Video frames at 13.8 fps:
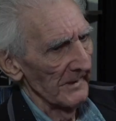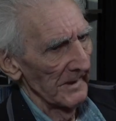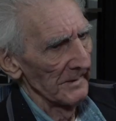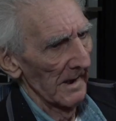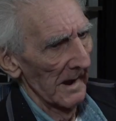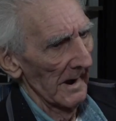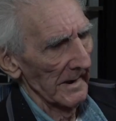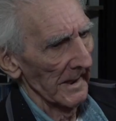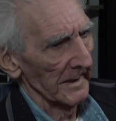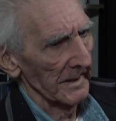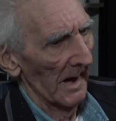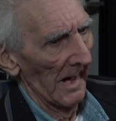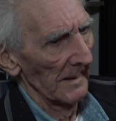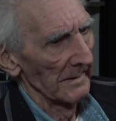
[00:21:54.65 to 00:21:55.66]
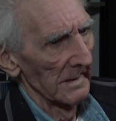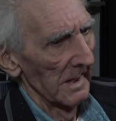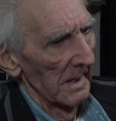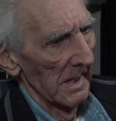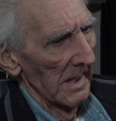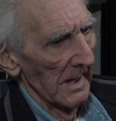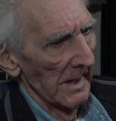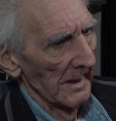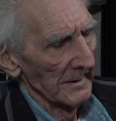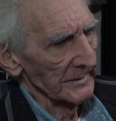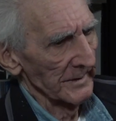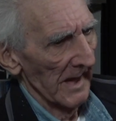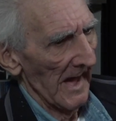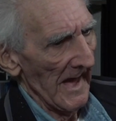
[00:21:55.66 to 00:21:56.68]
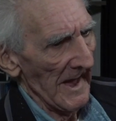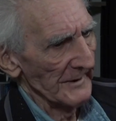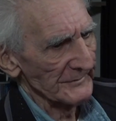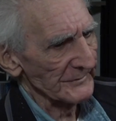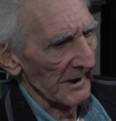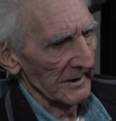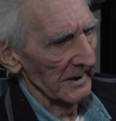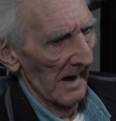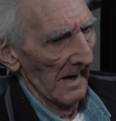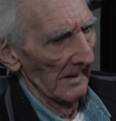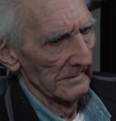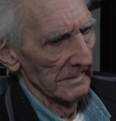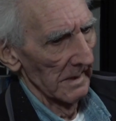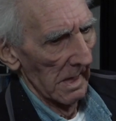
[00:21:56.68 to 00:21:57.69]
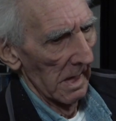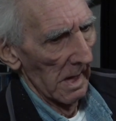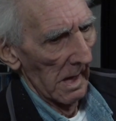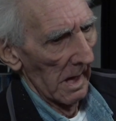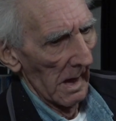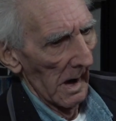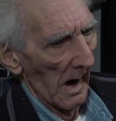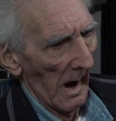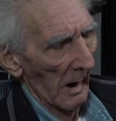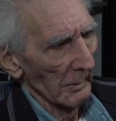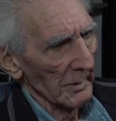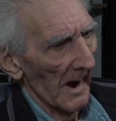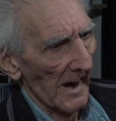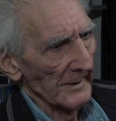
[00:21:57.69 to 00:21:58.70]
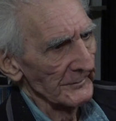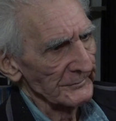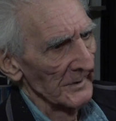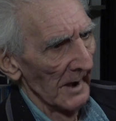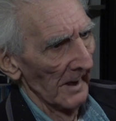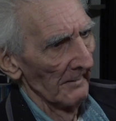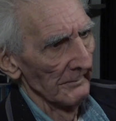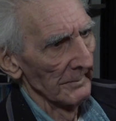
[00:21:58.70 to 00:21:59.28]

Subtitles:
in there, and they got gas, they got all kinds of stuff.